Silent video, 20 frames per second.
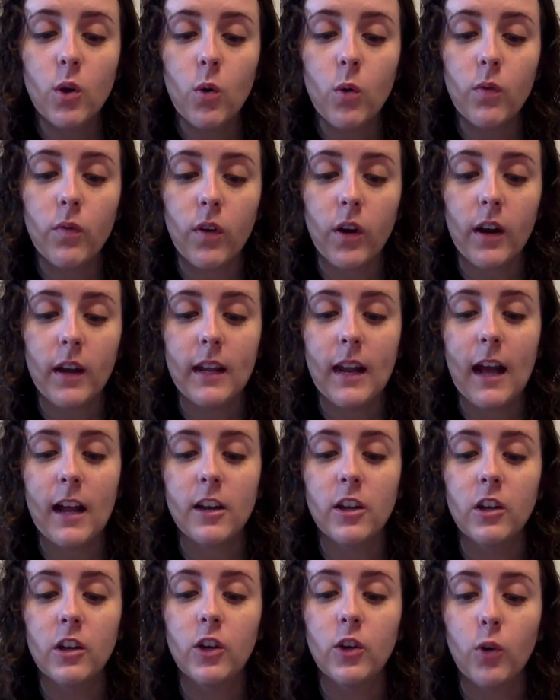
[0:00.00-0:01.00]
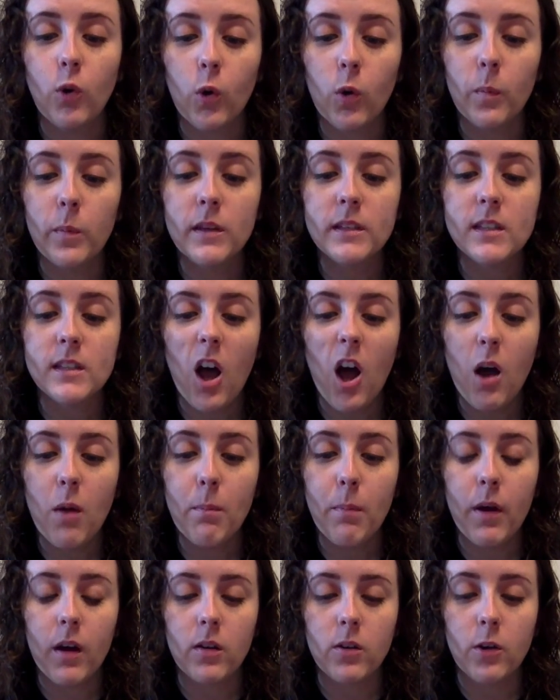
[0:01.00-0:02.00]
over and had an enormous
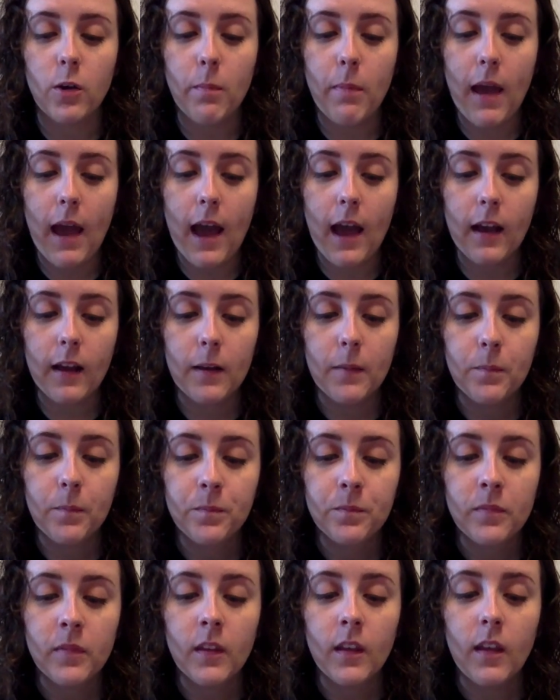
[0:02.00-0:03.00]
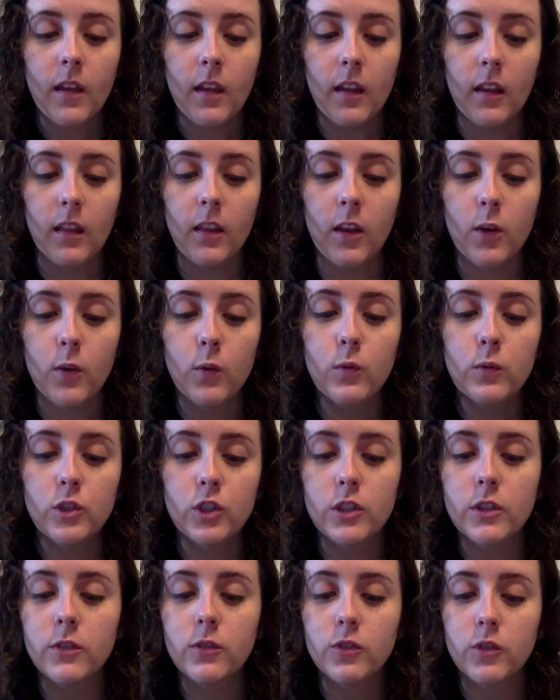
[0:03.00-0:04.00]
hump on her back. Hello,
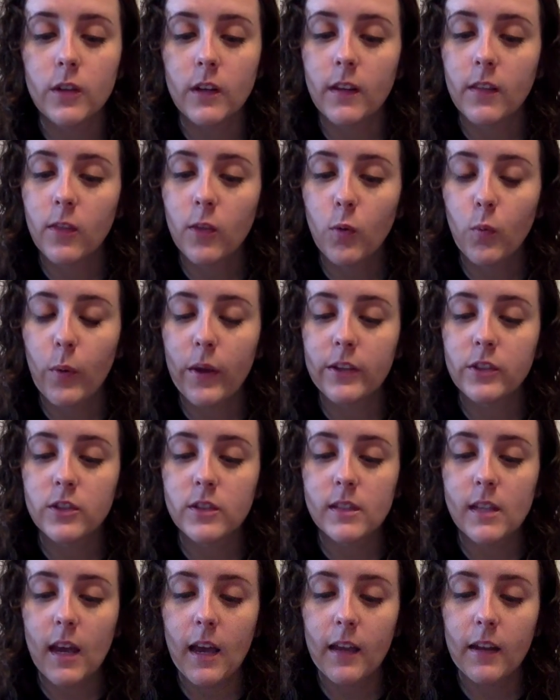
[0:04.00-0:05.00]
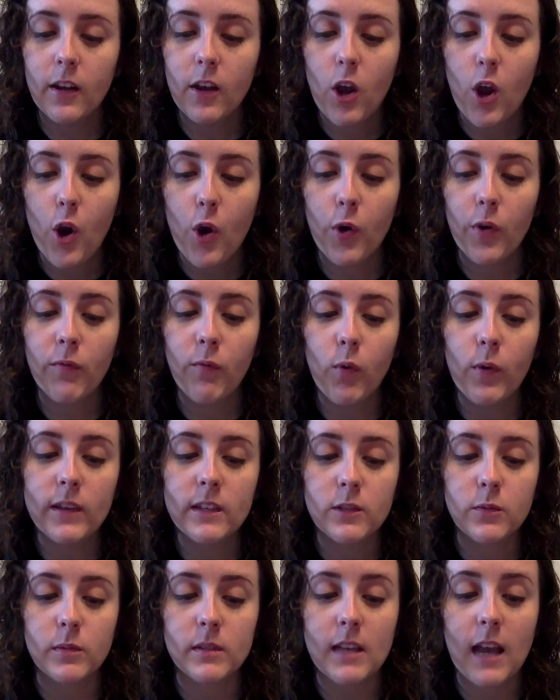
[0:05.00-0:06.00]
children, the witch said. Her
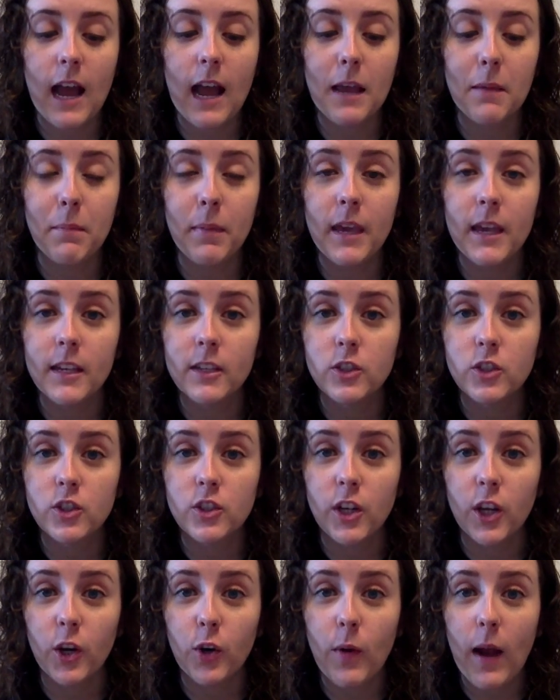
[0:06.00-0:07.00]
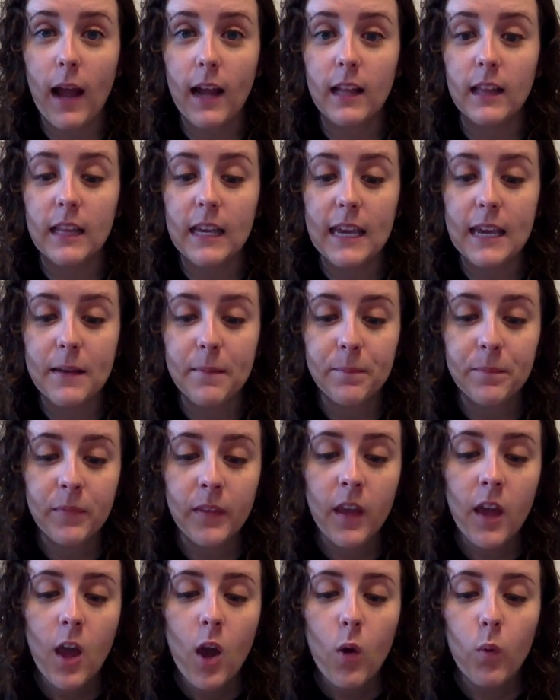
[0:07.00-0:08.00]
voice was high-pitched and crackly.
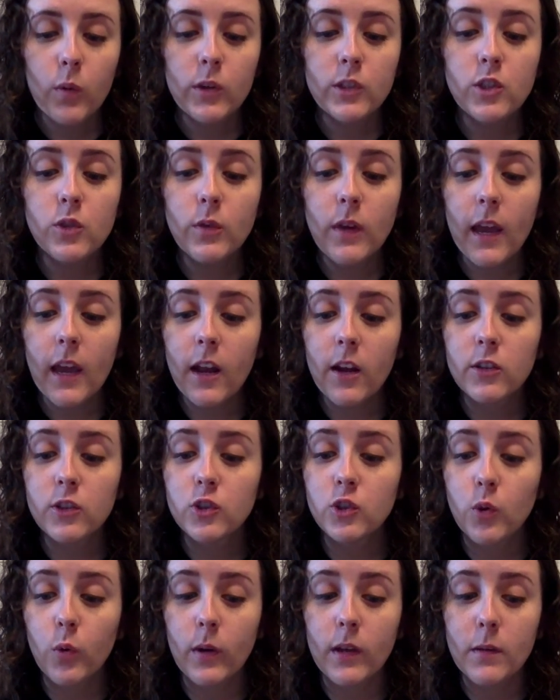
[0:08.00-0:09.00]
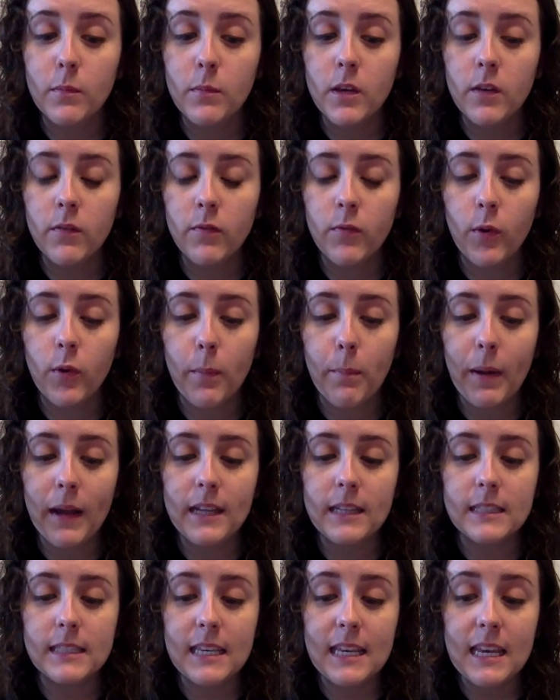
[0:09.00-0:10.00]
Would you care to join me for a
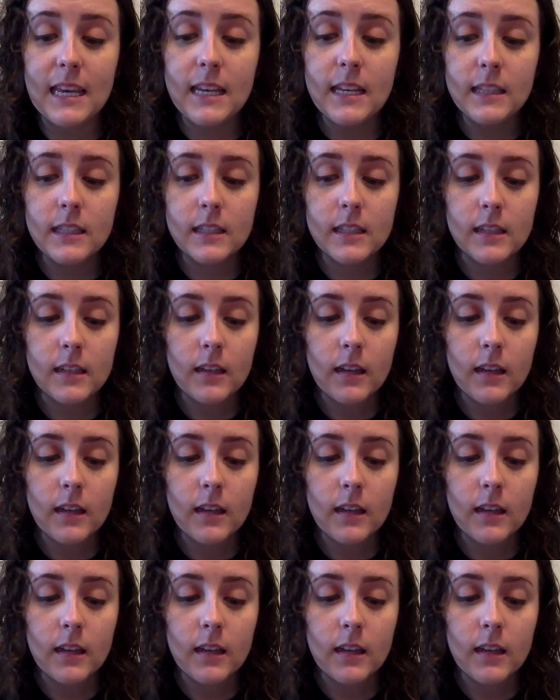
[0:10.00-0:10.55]
bite to eat?